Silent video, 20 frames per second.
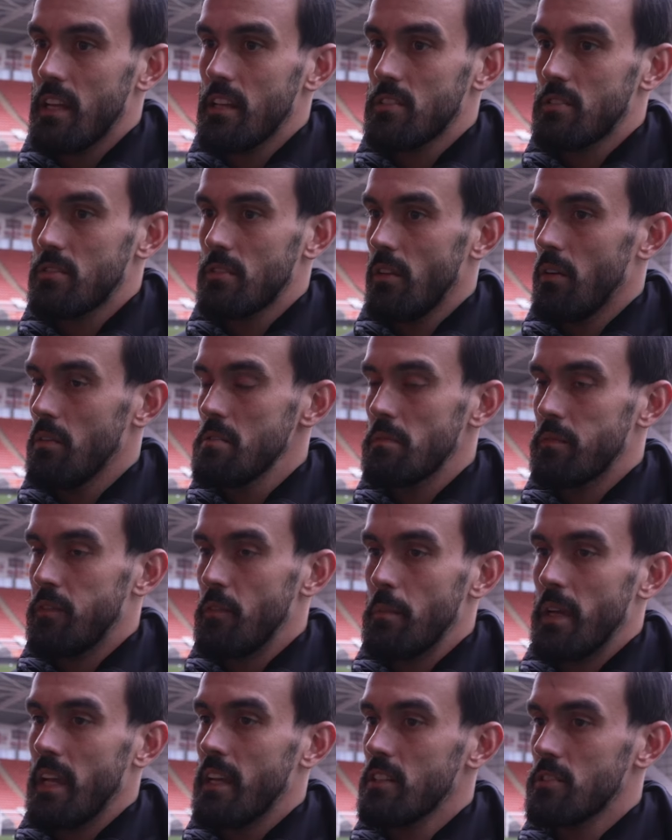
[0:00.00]
It's,
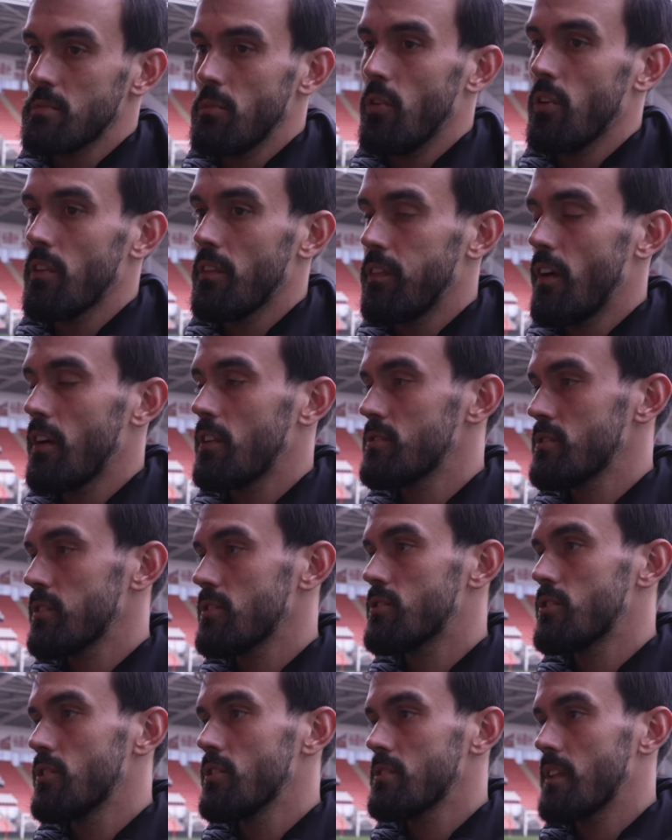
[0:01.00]
for me, it's more focused
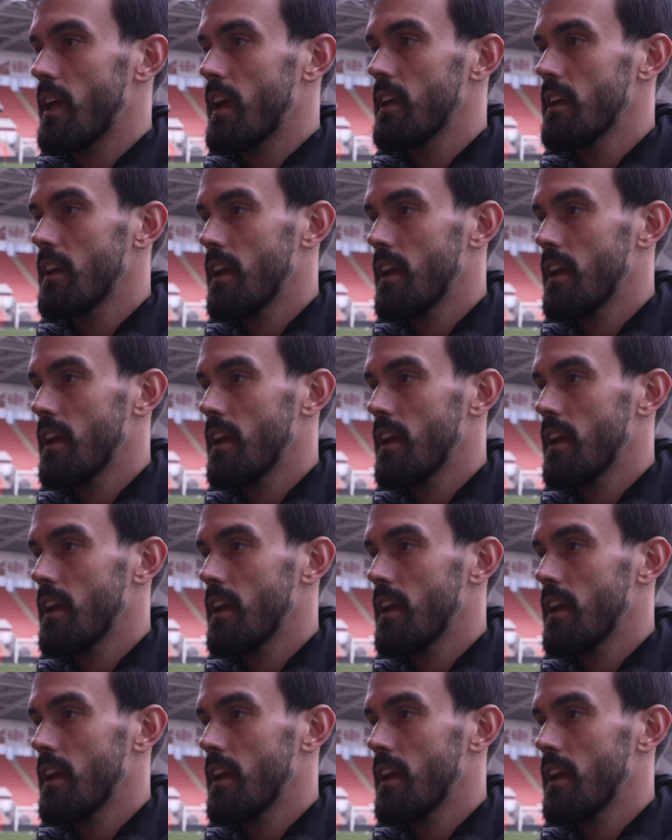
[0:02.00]
on Tuesday.